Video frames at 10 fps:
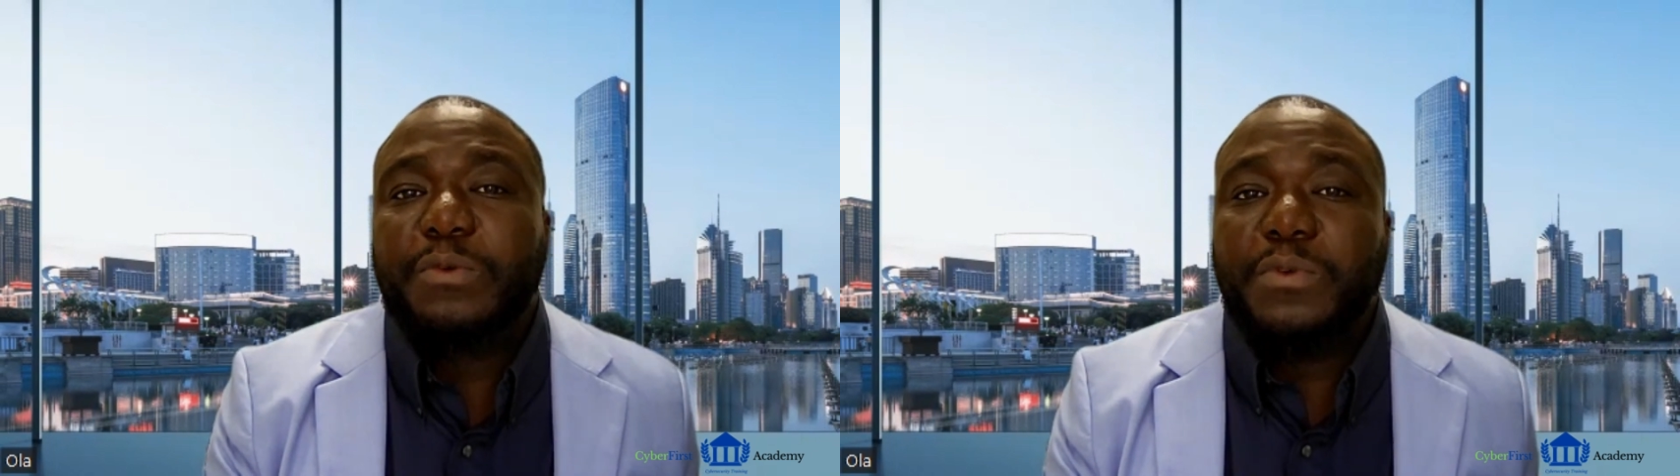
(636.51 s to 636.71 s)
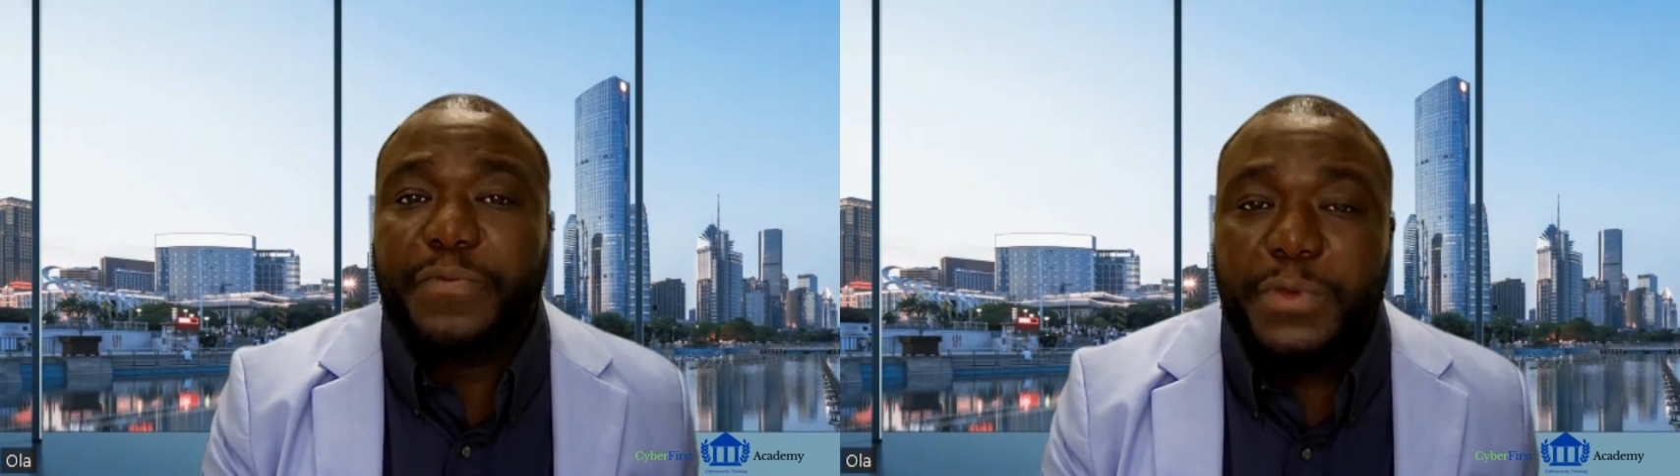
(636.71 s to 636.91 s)

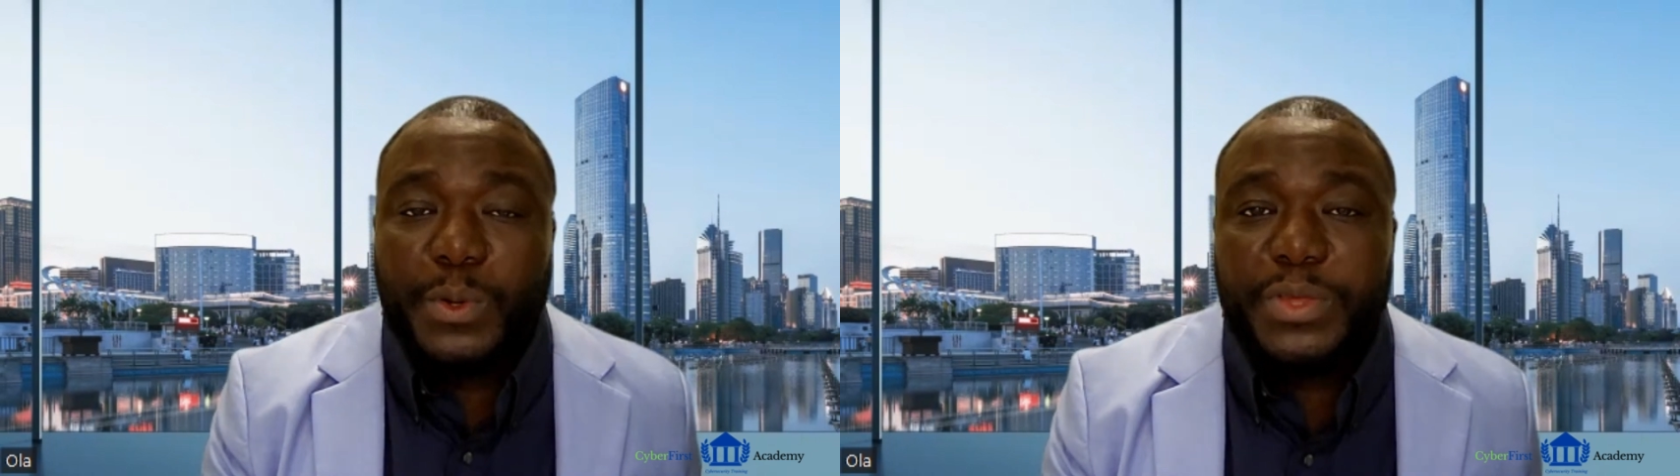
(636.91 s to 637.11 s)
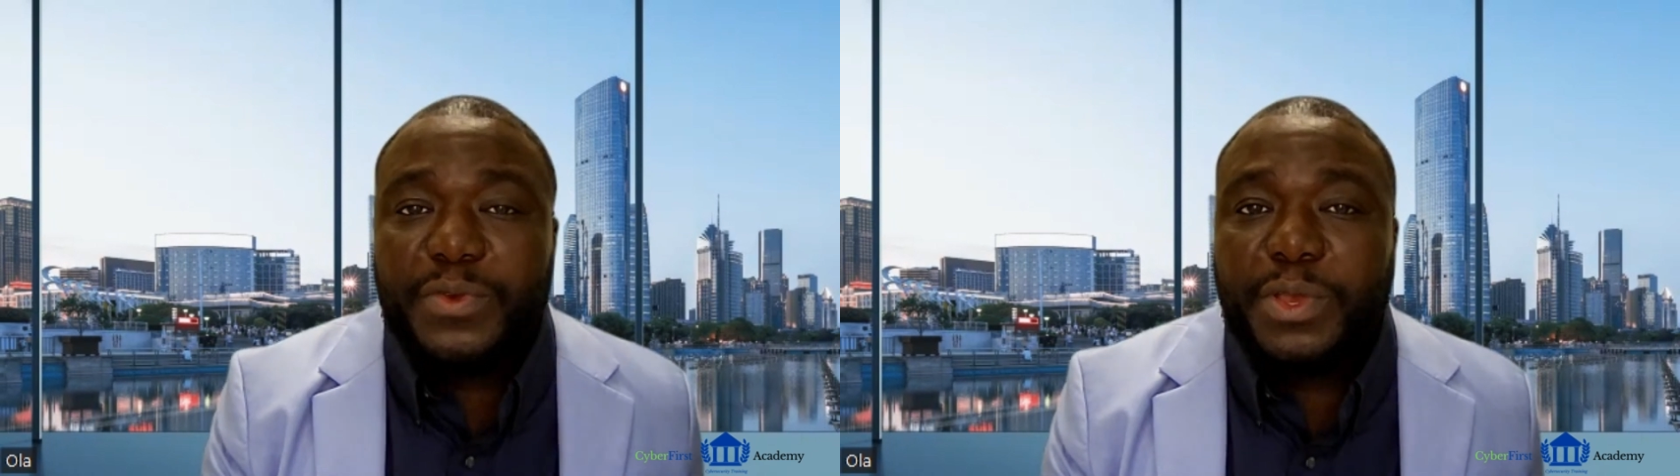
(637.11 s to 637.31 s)

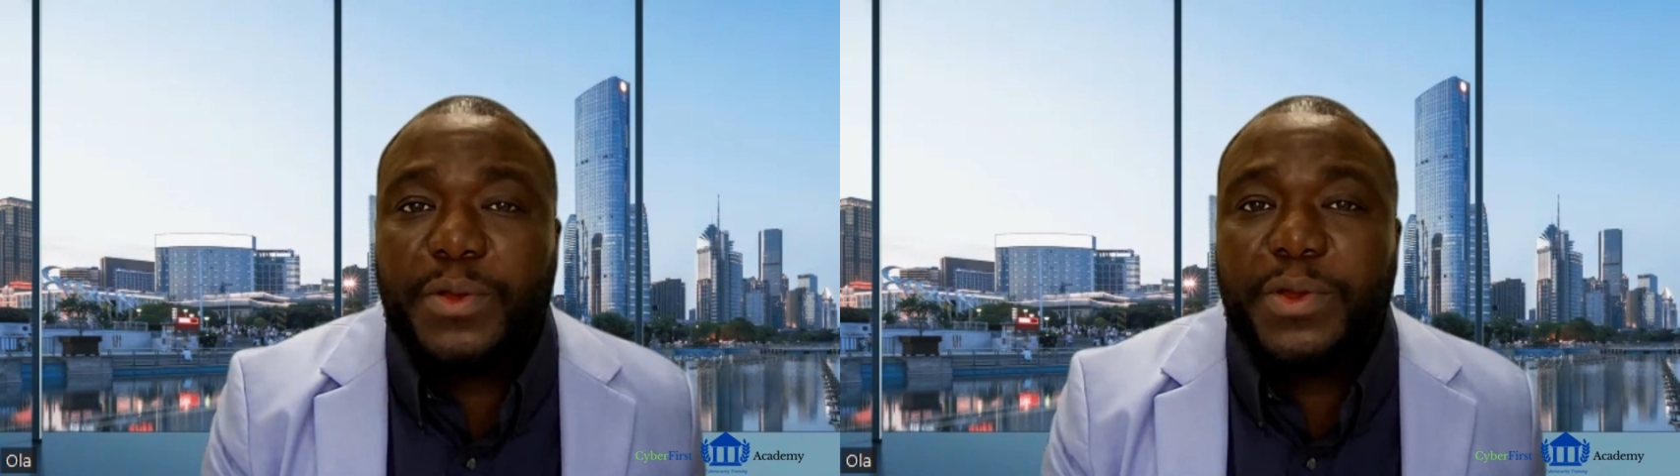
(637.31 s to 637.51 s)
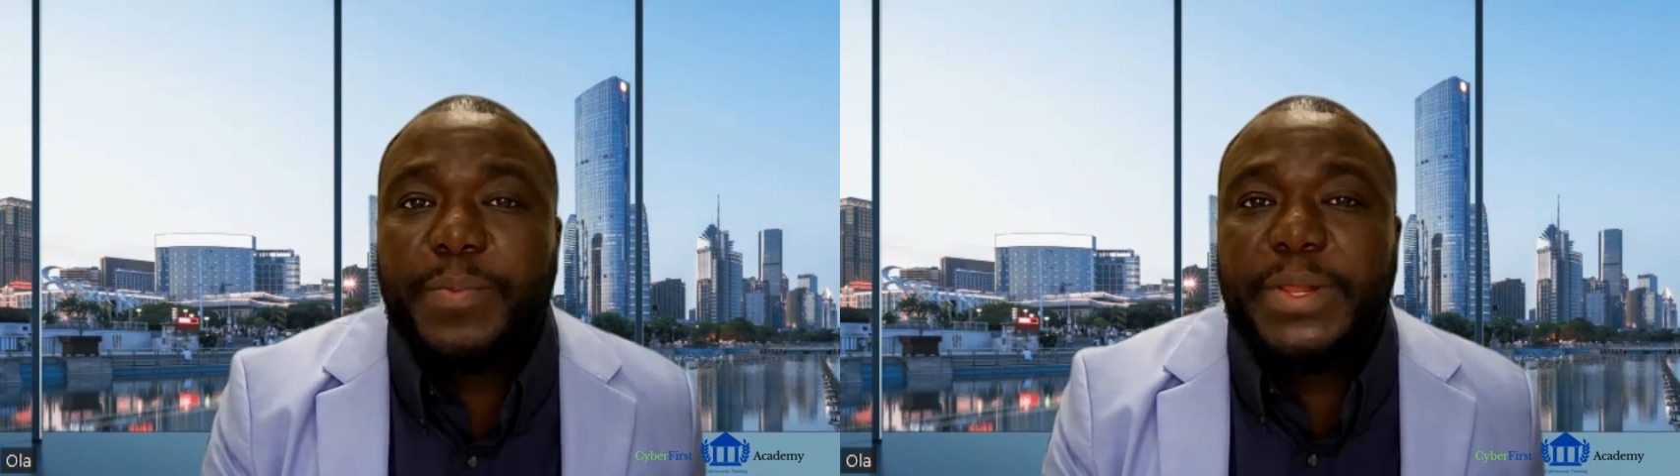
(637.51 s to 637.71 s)
review a
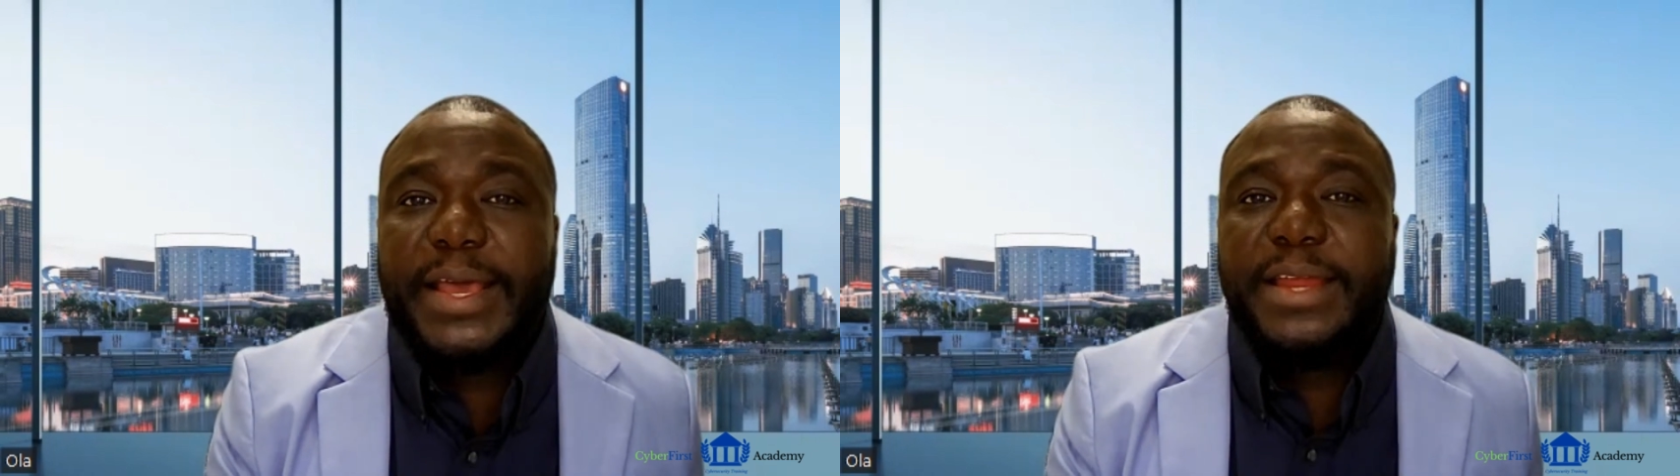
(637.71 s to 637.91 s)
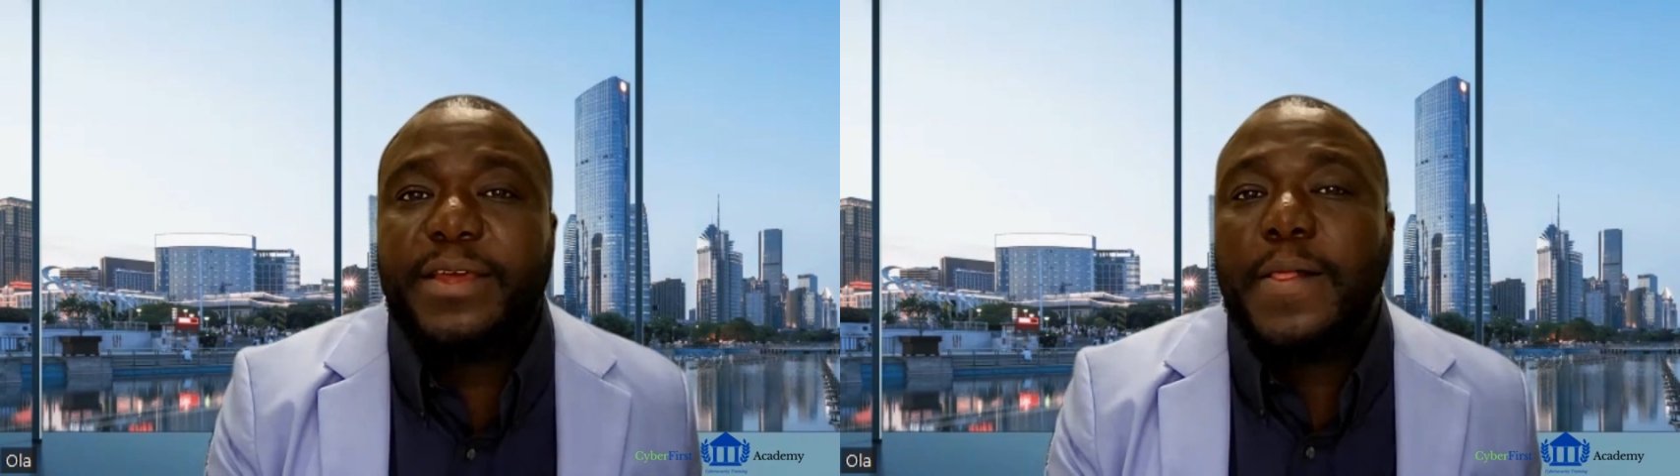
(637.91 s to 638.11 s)
security
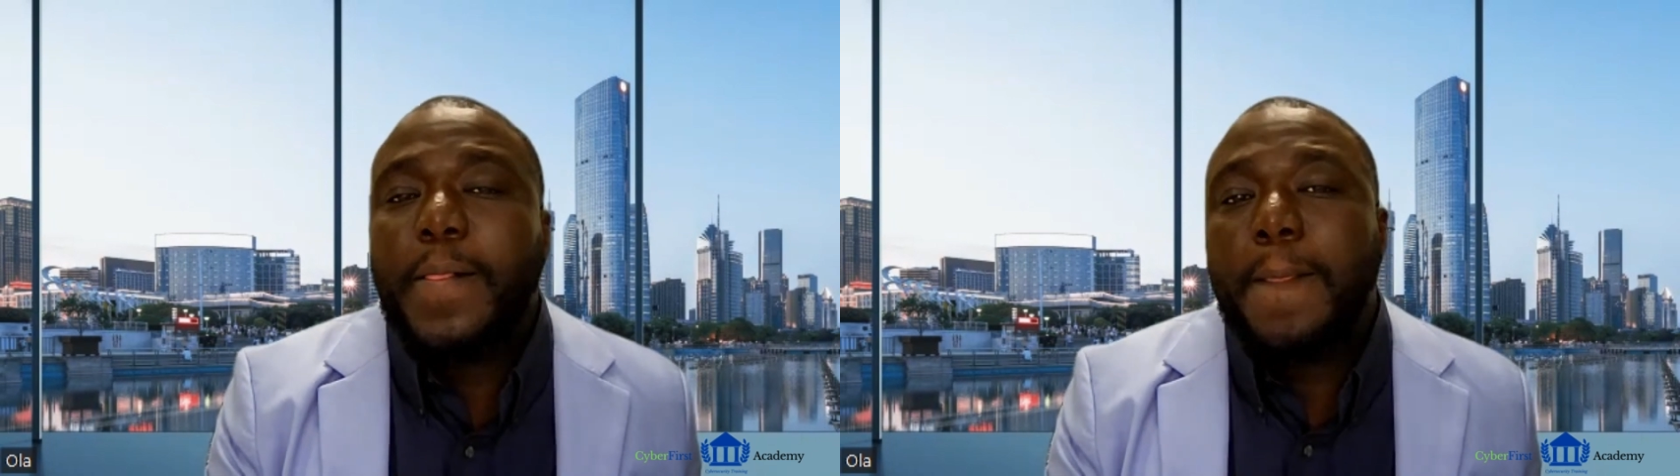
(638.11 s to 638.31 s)
plan,